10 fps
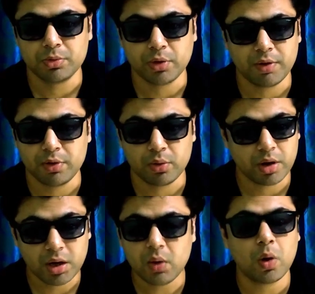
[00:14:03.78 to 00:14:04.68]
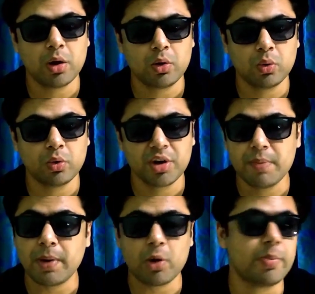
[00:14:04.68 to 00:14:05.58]
if you really want to
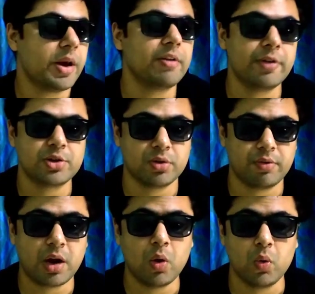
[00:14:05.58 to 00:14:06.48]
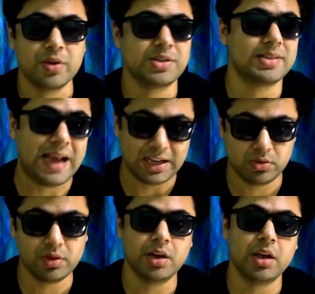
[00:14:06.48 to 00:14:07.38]
reap out benefits of Rahu, which is
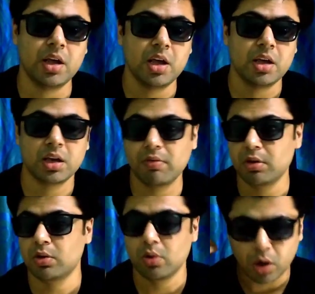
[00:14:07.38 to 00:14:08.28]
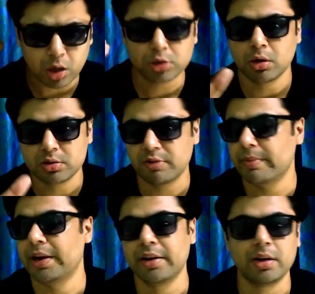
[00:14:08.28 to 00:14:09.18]
actually giving you all sorts of
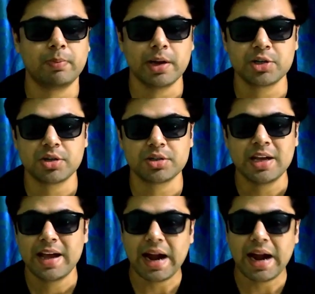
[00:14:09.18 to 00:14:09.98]
material pleasures